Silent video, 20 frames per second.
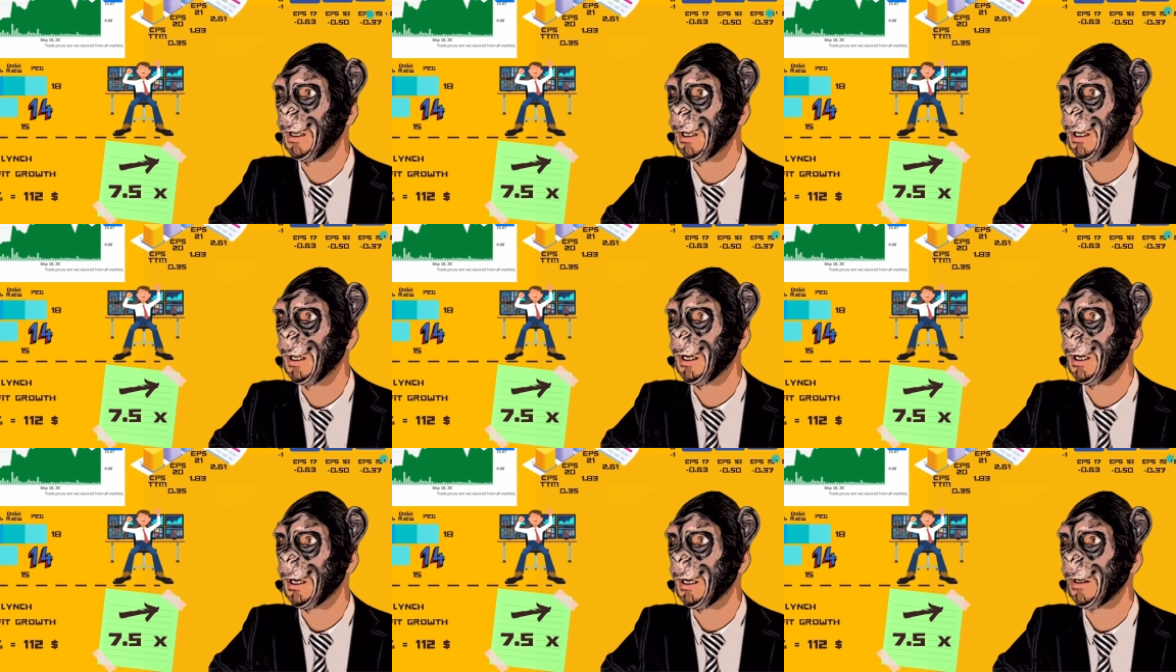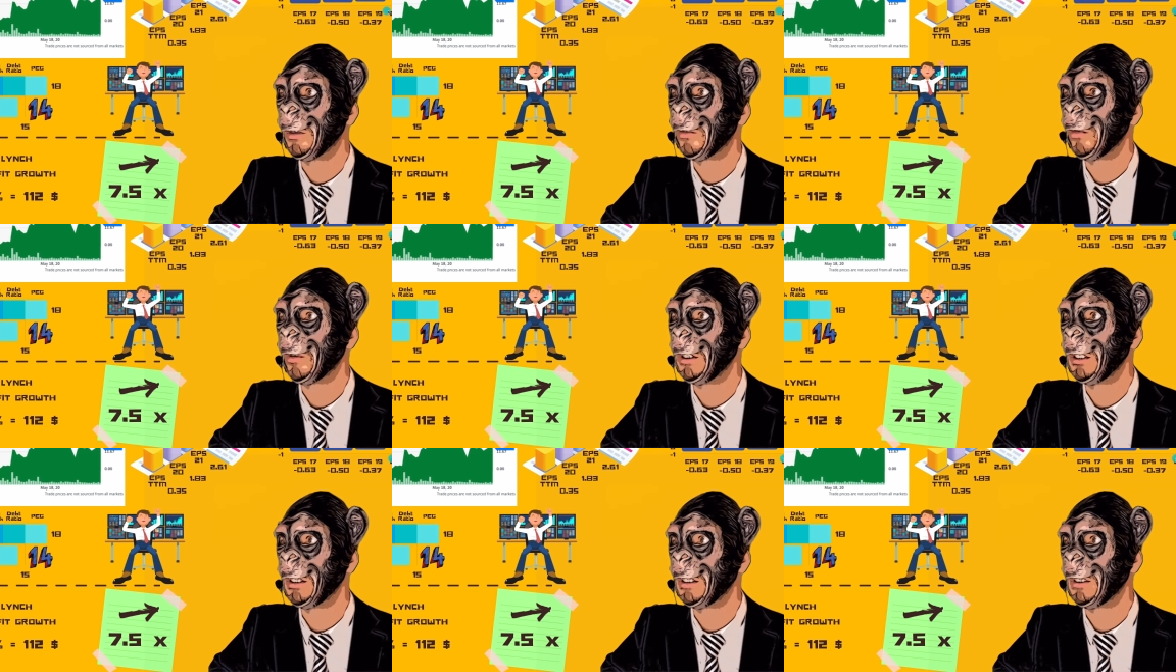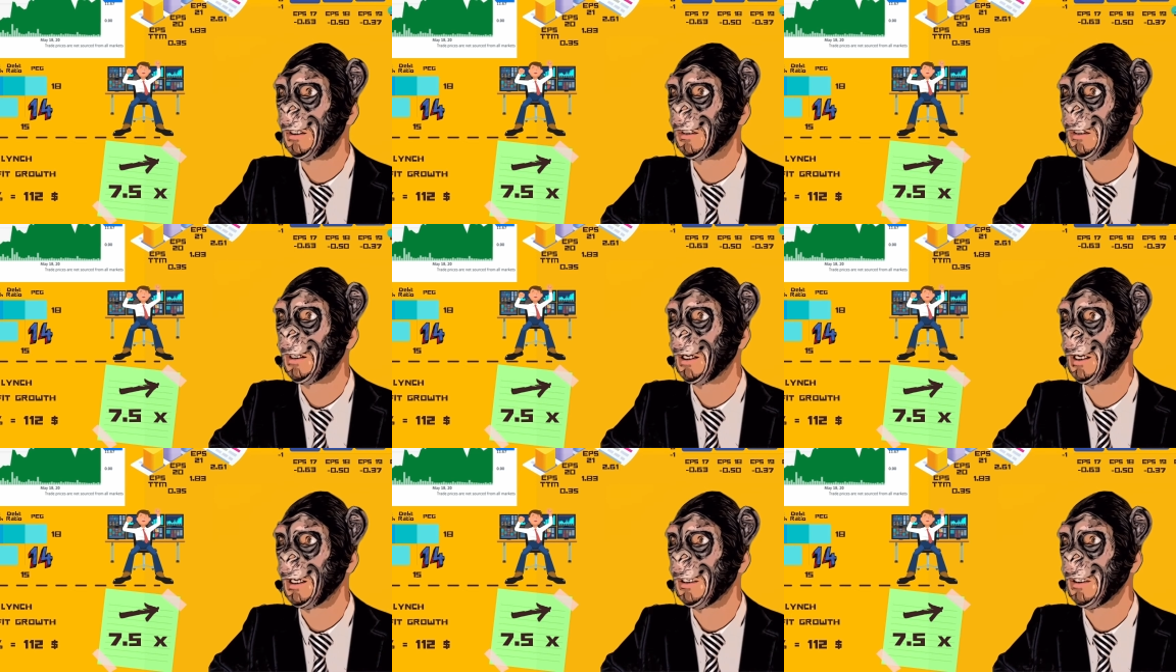and we
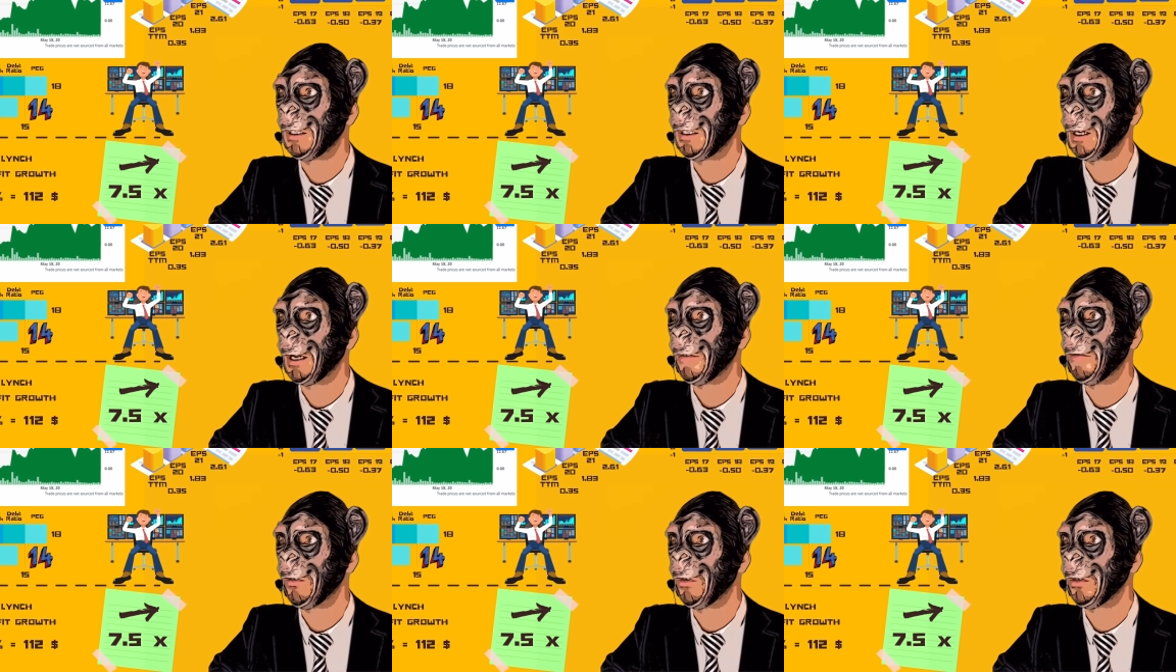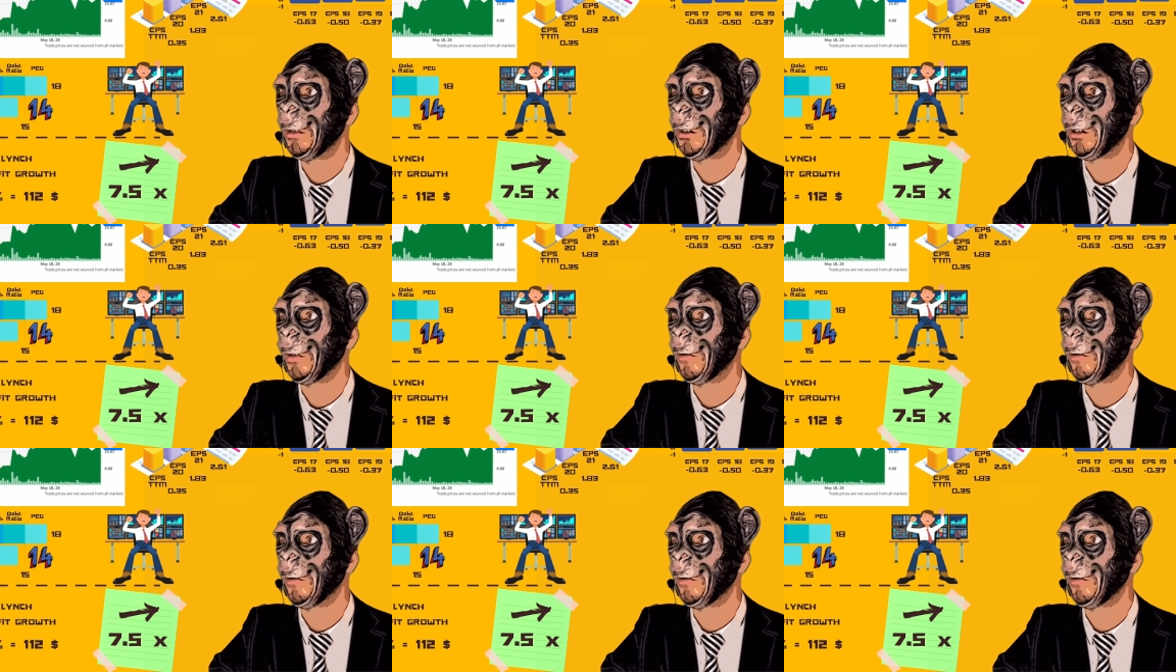take the average of the